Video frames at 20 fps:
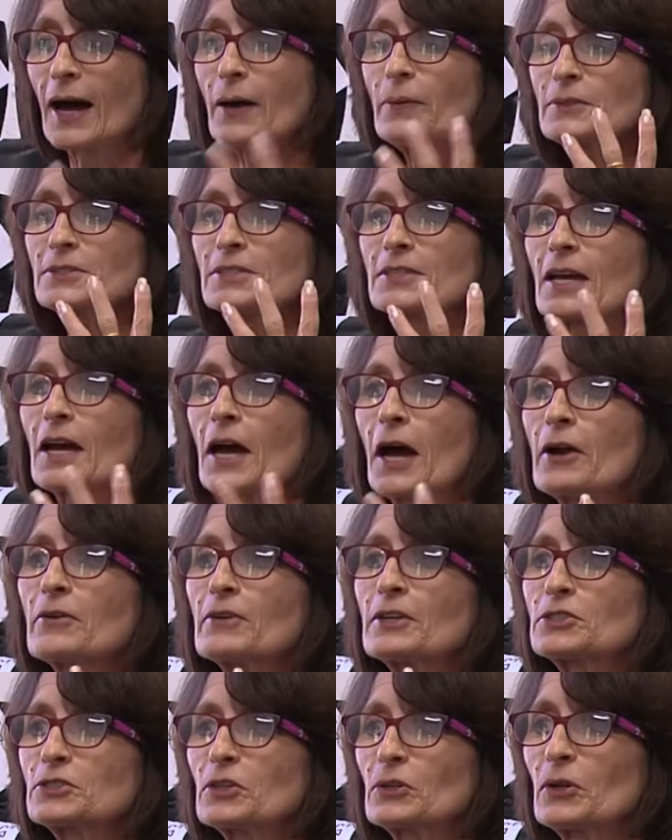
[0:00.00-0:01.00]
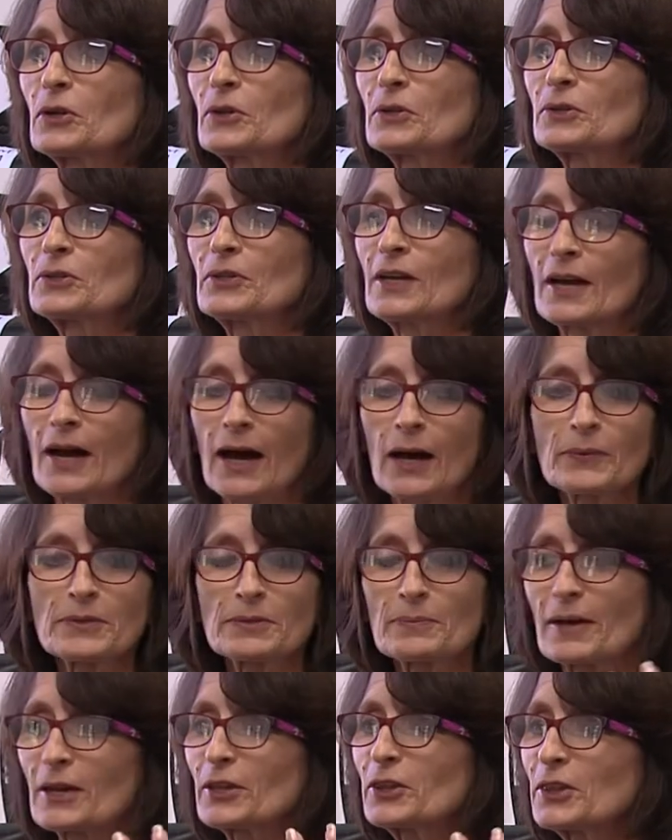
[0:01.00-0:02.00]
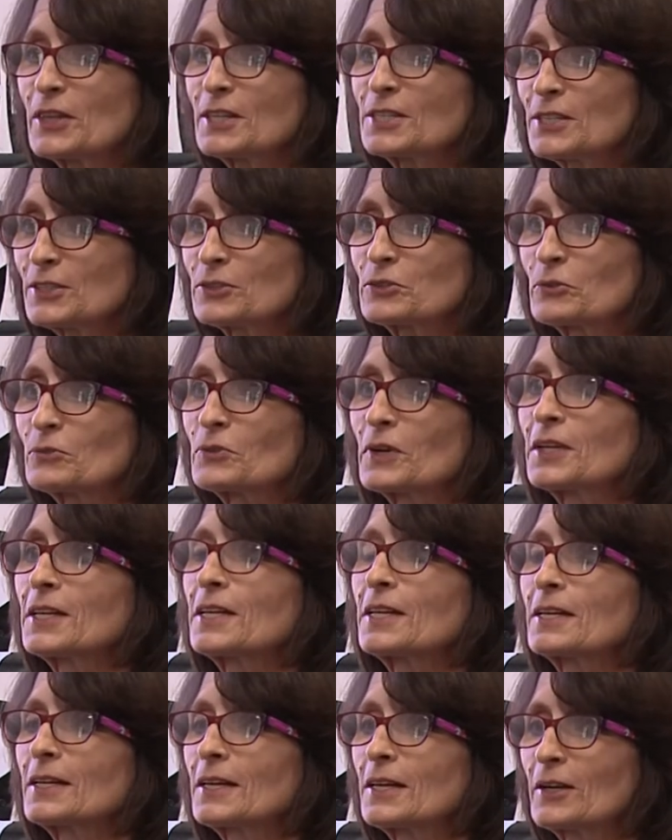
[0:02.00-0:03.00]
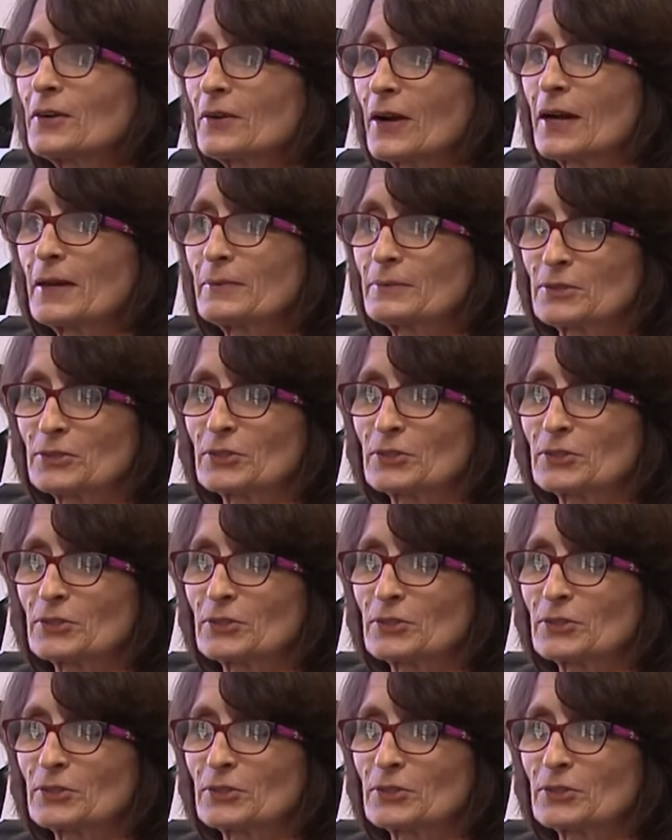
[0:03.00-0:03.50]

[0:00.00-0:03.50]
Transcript: I was in a hurry to learn. I was in my 30s already, and here I am